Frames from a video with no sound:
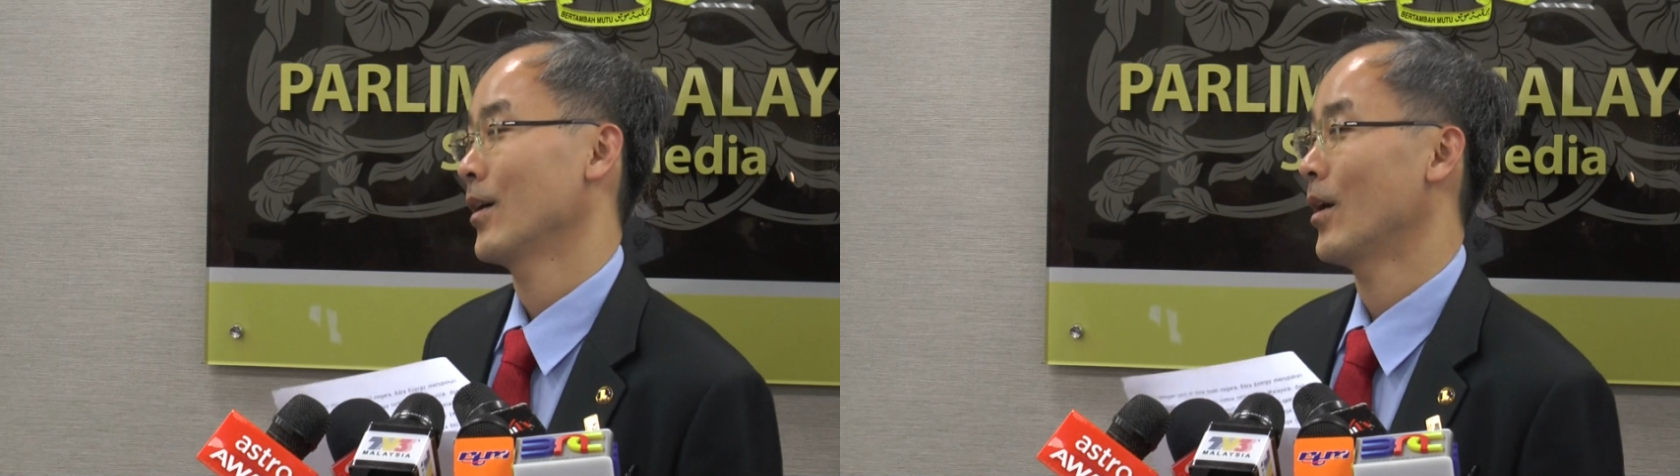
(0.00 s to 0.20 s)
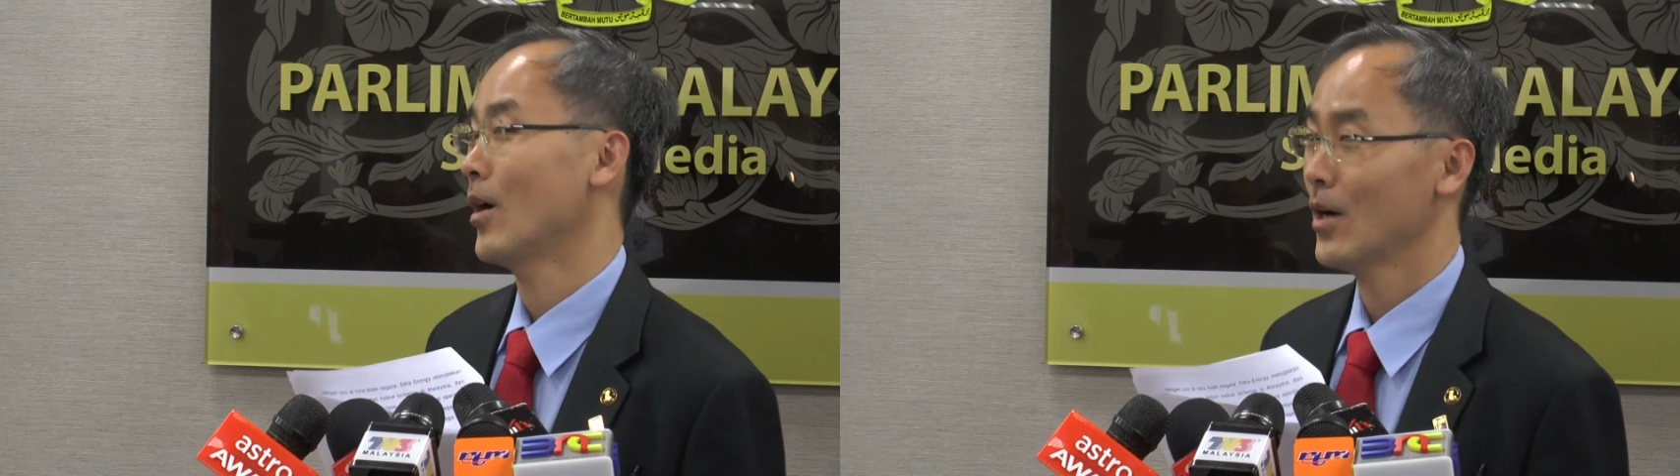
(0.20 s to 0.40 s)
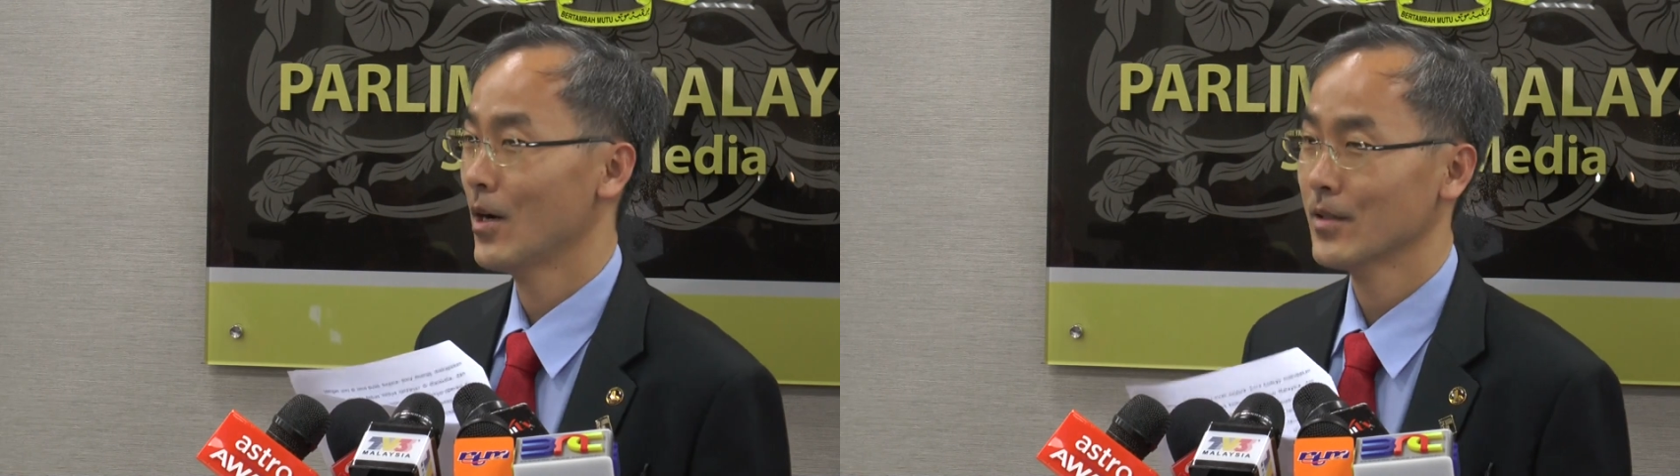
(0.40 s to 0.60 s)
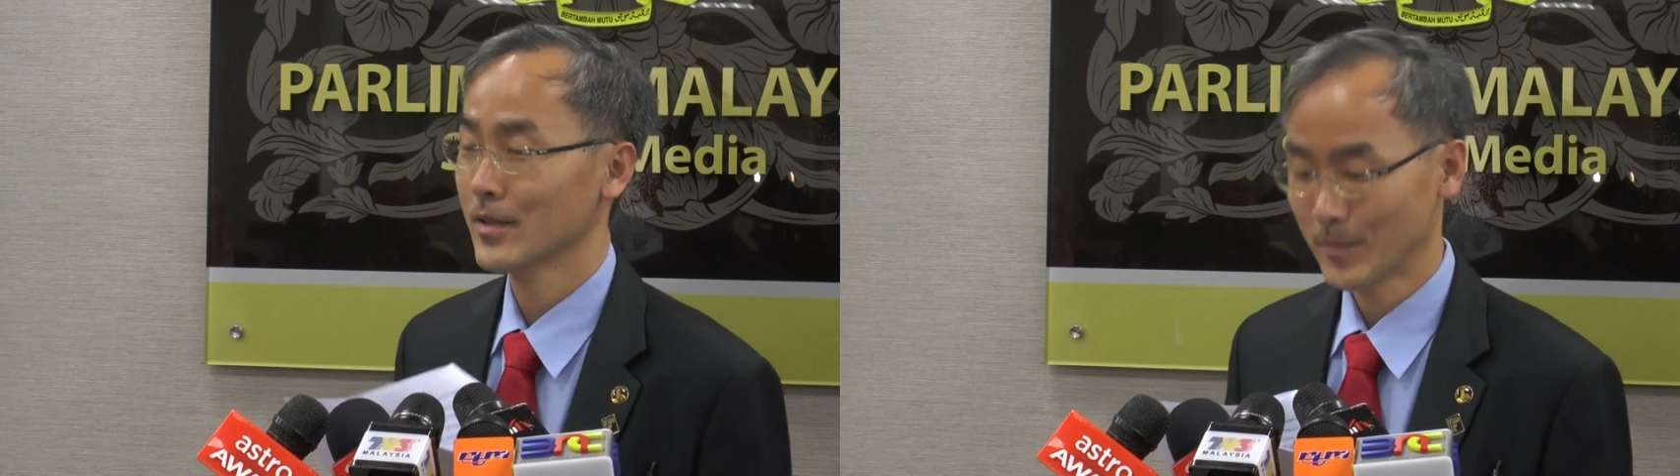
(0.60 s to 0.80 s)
all the